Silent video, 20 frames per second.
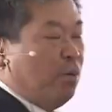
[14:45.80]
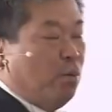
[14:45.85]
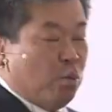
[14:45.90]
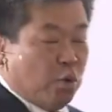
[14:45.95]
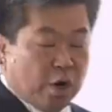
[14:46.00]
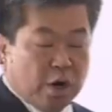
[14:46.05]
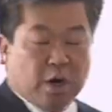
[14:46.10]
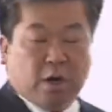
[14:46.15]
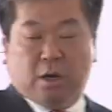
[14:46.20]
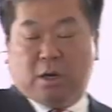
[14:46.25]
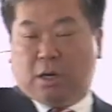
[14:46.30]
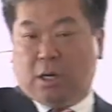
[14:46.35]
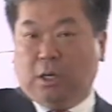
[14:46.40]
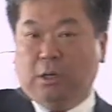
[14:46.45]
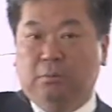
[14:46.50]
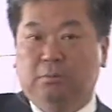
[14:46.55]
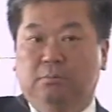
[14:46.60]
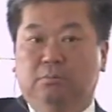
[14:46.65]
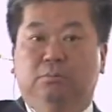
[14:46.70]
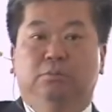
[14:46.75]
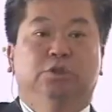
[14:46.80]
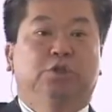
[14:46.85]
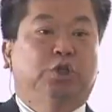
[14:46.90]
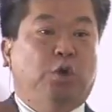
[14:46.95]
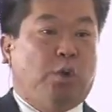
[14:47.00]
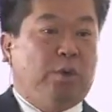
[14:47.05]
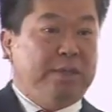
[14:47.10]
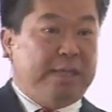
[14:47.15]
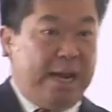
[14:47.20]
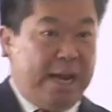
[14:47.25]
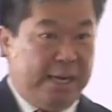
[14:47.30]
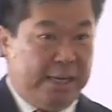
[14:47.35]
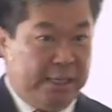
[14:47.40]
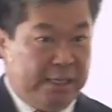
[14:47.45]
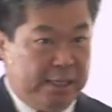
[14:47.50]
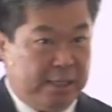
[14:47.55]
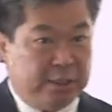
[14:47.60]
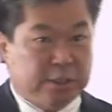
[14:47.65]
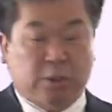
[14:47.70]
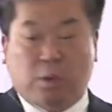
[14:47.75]
were
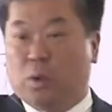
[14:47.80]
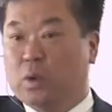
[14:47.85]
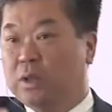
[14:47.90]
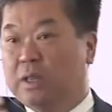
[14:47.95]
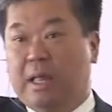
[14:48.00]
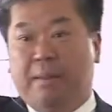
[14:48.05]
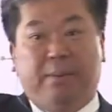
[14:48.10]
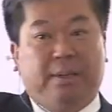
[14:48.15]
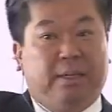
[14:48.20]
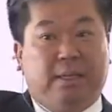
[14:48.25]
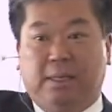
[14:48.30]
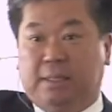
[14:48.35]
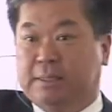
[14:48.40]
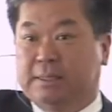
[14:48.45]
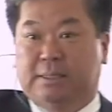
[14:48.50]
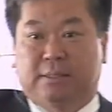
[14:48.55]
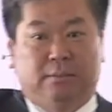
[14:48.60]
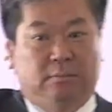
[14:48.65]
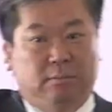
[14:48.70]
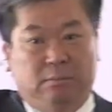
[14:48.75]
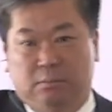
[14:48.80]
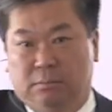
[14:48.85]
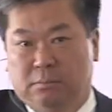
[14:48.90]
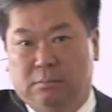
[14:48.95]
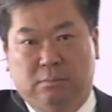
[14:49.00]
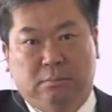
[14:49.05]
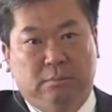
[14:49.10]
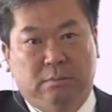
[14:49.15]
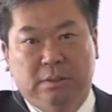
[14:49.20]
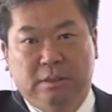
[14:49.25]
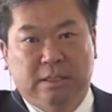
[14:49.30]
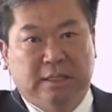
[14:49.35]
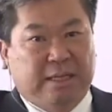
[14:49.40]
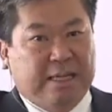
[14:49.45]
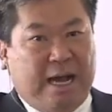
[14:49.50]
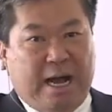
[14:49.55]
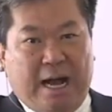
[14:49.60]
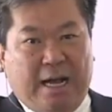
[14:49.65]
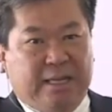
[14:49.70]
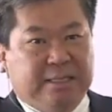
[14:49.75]
Jordanians or Lebanese.
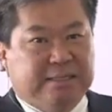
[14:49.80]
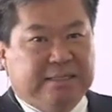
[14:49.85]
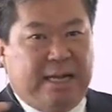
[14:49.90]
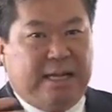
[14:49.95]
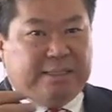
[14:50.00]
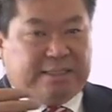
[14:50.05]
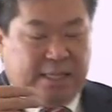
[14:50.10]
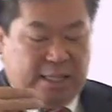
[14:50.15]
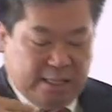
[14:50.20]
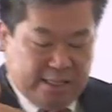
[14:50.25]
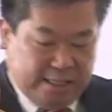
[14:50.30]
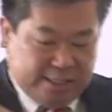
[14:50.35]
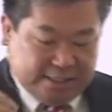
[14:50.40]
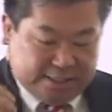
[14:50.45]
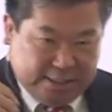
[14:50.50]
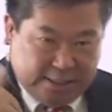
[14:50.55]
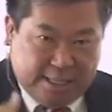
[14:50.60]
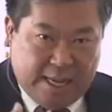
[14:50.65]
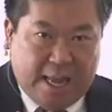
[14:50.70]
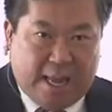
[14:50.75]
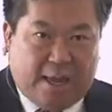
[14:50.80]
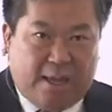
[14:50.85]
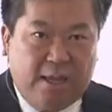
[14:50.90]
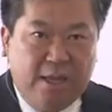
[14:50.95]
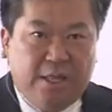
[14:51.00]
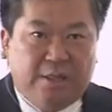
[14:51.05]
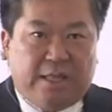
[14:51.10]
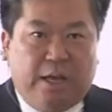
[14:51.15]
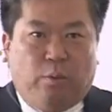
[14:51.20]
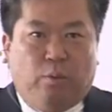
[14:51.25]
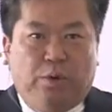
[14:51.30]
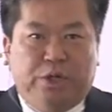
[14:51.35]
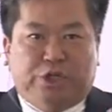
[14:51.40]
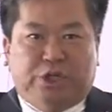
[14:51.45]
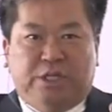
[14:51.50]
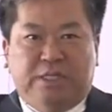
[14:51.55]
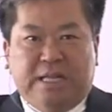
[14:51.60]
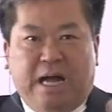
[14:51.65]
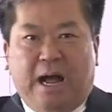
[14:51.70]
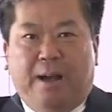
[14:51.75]
God is not telling us today that we
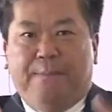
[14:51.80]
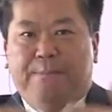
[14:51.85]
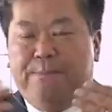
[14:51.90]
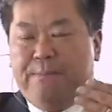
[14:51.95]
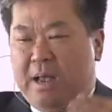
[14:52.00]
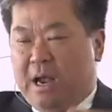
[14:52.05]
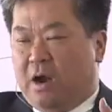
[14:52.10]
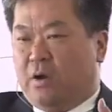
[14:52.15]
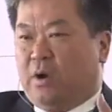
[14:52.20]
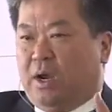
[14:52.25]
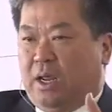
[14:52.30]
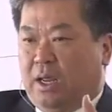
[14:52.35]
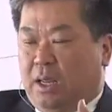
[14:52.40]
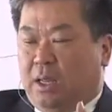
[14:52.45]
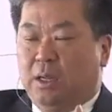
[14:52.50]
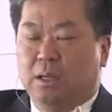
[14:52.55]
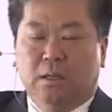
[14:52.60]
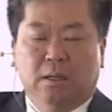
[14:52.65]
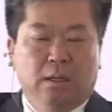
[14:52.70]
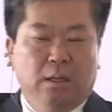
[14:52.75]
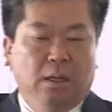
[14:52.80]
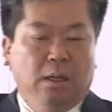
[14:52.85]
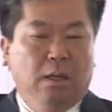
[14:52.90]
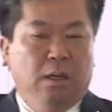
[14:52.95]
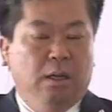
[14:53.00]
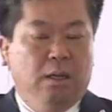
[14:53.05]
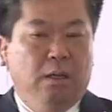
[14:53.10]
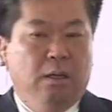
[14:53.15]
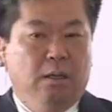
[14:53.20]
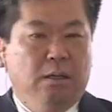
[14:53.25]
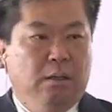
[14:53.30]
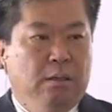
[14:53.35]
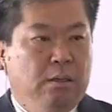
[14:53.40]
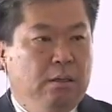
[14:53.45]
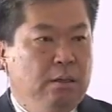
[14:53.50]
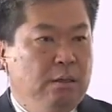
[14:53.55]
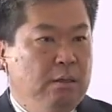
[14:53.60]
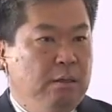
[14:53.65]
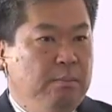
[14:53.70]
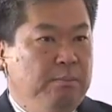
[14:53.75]
should not marry
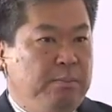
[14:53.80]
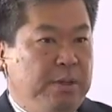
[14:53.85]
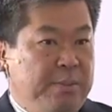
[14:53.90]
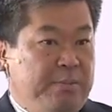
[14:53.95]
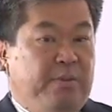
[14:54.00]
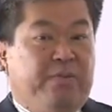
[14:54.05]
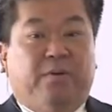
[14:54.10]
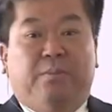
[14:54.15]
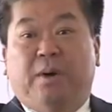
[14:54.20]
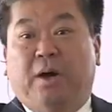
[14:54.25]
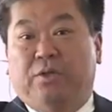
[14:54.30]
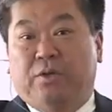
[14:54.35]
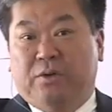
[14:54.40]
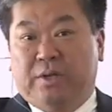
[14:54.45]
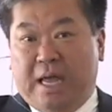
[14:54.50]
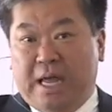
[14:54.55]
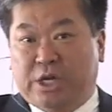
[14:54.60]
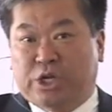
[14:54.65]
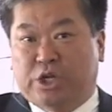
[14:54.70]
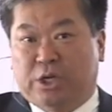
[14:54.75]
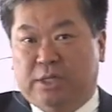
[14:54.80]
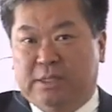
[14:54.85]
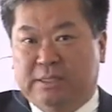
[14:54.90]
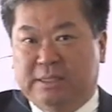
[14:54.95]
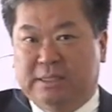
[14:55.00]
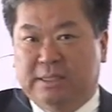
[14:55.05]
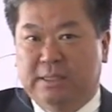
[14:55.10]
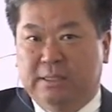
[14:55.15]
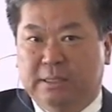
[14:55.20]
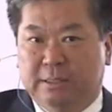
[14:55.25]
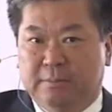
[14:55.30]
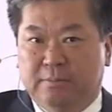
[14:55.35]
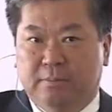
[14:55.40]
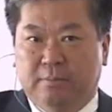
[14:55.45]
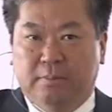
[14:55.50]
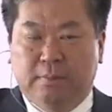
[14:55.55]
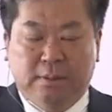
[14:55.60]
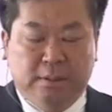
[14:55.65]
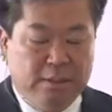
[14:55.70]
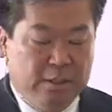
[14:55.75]
people from other nations.
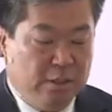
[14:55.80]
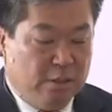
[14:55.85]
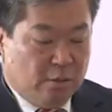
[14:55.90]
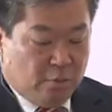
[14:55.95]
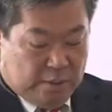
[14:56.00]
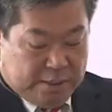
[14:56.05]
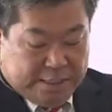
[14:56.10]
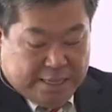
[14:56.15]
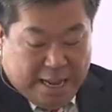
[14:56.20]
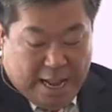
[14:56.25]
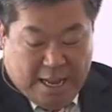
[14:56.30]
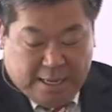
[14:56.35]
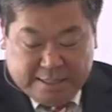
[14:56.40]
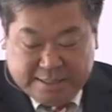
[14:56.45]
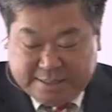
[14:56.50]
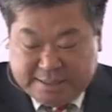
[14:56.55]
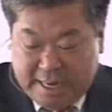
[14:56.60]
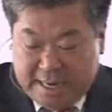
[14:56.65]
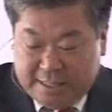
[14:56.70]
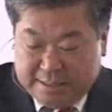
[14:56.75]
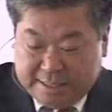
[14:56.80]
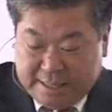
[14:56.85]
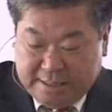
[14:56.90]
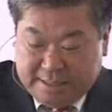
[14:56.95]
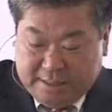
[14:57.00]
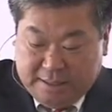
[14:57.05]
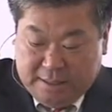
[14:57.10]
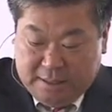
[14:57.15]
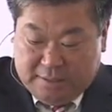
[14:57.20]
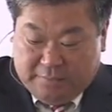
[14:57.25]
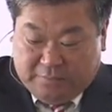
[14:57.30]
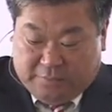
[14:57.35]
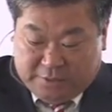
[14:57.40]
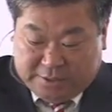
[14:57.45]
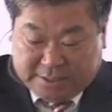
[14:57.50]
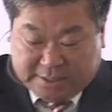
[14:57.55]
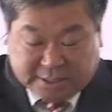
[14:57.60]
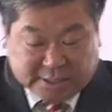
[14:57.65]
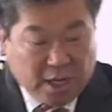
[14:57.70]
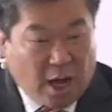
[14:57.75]
What God is saying is that for
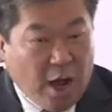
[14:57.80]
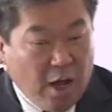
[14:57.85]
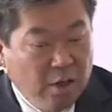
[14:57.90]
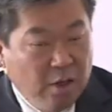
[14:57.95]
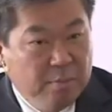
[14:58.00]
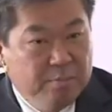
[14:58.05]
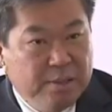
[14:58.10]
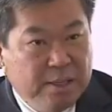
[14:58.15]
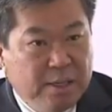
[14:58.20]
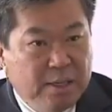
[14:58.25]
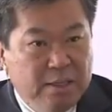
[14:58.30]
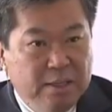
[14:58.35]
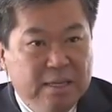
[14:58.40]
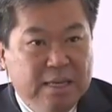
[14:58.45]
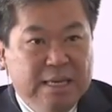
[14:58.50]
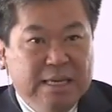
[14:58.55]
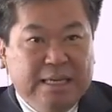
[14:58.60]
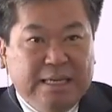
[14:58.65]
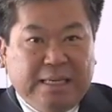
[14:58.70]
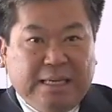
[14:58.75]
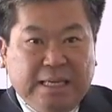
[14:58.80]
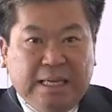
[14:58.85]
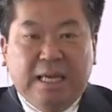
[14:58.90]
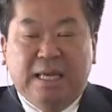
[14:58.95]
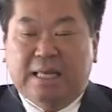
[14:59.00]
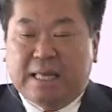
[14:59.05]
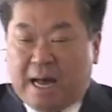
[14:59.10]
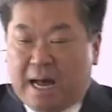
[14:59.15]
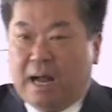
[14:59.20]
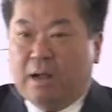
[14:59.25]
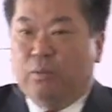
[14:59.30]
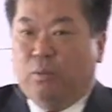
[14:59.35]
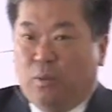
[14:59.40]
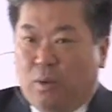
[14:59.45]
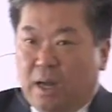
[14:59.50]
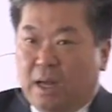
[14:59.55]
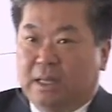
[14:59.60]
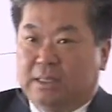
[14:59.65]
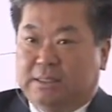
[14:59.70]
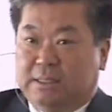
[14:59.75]
Solomon, he got
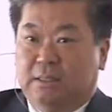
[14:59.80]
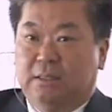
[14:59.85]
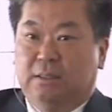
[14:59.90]
what?